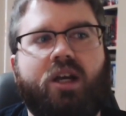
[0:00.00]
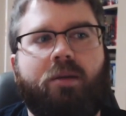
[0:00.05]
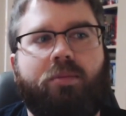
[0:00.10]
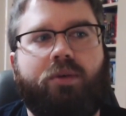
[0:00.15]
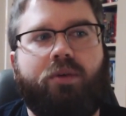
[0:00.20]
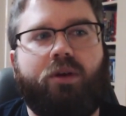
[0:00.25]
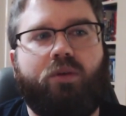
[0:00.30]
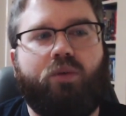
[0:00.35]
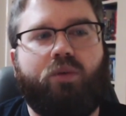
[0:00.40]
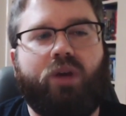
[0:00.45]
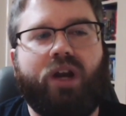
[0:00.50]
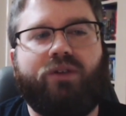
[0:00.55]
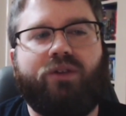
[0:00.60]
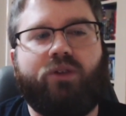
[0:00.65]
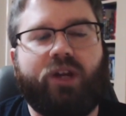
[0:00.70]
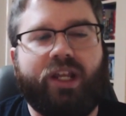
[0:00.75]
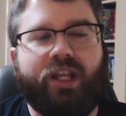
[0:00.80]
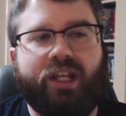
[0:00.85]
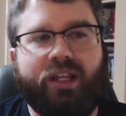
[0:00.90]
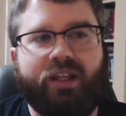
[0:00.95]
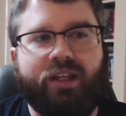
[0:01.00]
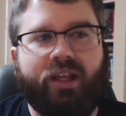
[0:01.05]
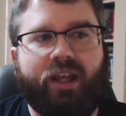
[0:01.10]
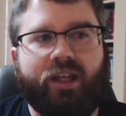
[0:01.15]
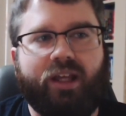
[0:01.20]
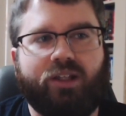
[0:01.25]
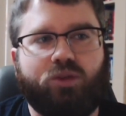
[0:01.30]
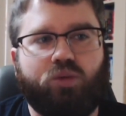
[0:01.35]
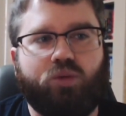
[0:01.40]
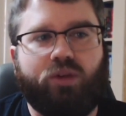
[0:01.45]
but whenever he
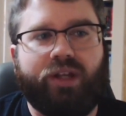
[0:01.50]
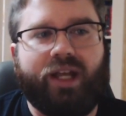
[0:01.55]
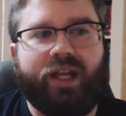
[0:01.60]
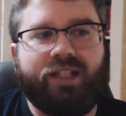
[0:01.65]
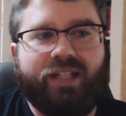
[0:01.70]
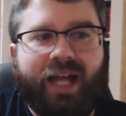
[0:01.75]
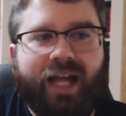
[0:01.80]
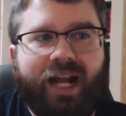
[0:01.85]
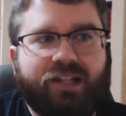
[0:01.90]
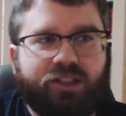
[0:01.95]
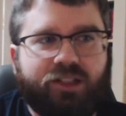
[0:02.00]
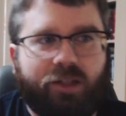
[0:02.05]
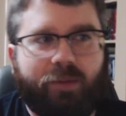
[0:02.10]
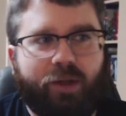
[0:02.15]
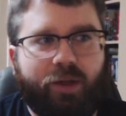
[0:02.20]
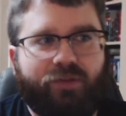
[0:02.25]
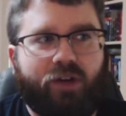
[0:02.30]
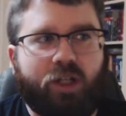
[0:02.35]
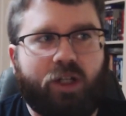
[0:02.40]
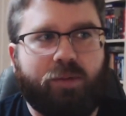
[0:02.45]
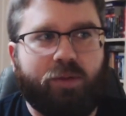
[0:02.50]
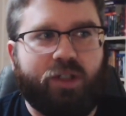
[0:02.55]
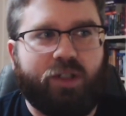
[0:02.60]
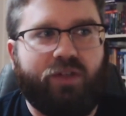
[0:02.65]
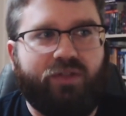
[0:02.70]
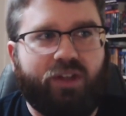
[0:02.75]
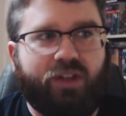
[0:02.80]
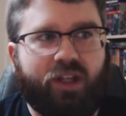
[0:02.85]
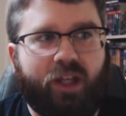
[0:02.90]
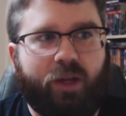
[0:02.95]
is really attached to something very
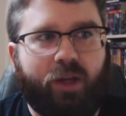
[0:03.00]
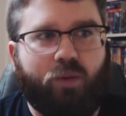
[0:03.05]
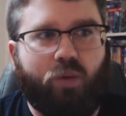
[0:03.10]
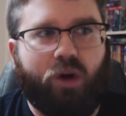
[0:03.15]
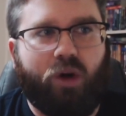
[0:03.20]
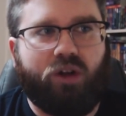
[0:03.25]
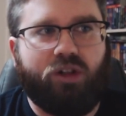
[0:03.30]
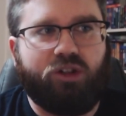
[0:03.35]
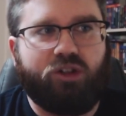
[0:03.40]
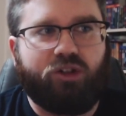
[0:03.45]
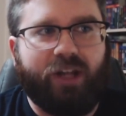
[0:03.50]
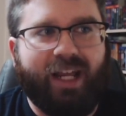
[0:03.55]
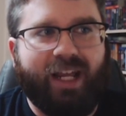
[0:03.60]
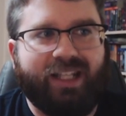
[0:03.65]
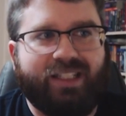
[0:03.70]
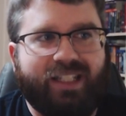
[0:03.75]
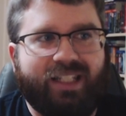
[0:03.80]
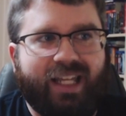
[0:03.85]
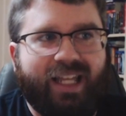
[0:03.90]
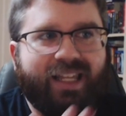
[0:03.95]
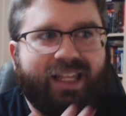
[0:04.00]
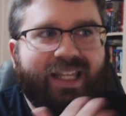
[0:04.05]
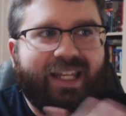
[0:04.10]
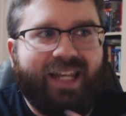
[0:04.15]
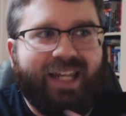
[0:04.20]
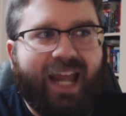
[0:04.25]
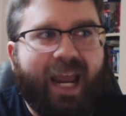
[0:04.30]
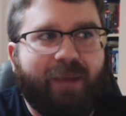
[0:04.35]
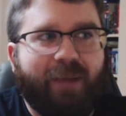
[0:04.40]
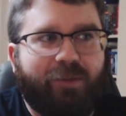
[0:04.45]
specifically, where literally it's in the
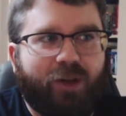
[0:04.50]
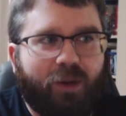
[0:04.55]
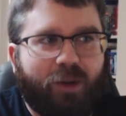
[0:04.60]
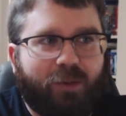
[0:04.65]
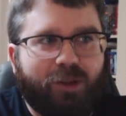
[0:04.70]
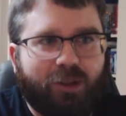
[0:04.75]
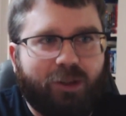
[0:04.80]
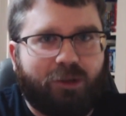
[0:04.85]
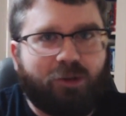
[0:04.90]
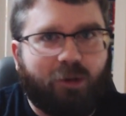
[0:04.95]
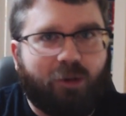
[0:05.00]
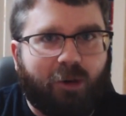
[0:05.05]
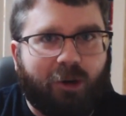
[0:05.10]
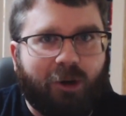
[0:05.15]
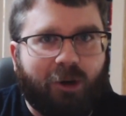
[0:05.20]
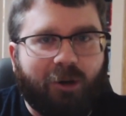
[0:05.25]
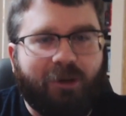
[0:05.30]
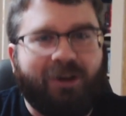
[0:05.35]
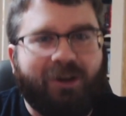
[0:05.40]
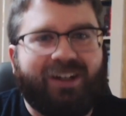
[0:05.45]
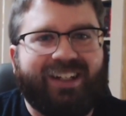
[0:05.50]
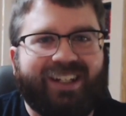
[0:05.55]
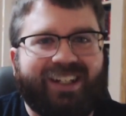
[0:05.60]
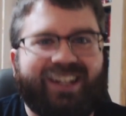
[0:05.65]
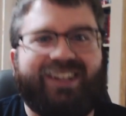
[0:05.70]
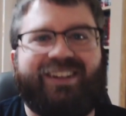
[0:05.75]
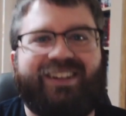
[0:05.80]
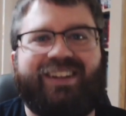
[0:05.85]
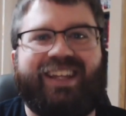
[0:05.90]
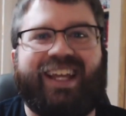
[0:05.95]
name Guillermo del Toro, you
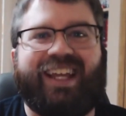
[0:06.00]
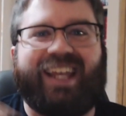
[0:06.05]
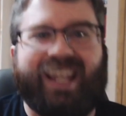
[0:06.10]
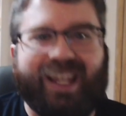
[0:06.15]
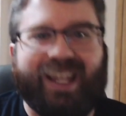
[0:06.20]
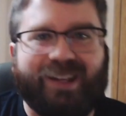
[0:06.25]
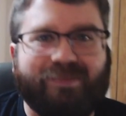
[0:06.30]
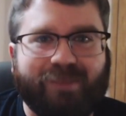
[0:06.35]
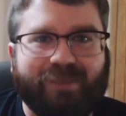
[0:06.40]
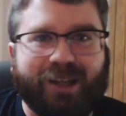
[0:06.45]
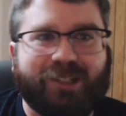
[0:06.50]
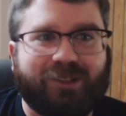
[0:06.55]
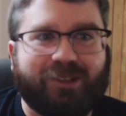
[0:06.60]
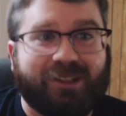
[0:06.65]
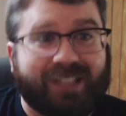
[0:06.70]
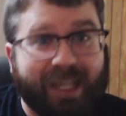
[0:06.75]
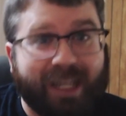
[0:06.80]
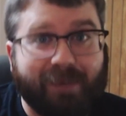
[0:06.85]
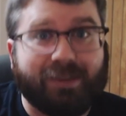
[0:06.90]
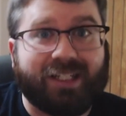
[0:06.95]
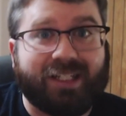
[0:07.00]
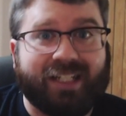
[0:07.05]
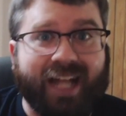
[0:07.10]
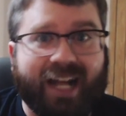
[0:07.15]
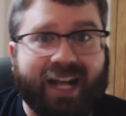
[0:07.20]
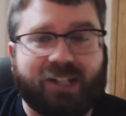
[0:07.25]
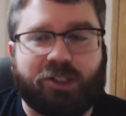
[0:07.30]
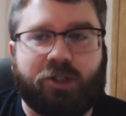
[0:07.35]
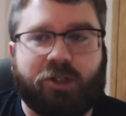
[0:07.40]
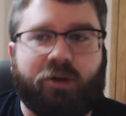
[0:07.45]
know, like, he makes sure his name is
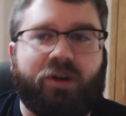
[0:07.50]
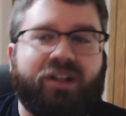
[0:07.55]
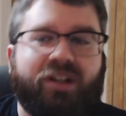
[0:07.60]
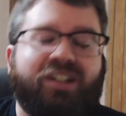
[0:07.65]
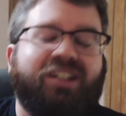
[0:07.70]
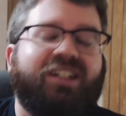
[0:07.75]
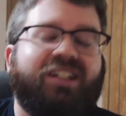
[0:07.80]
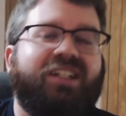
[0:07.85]
attached to it,